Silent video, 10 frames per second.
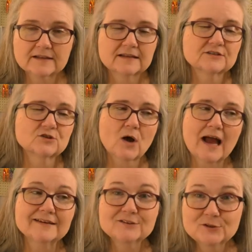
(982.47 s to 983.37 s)
And so
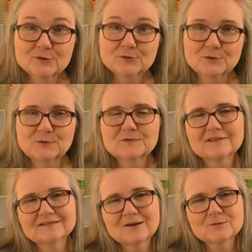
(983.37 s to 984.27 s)
I knew
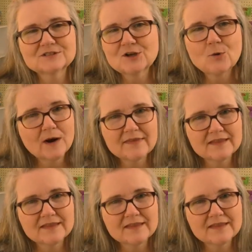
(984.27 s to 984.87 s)
that there was no way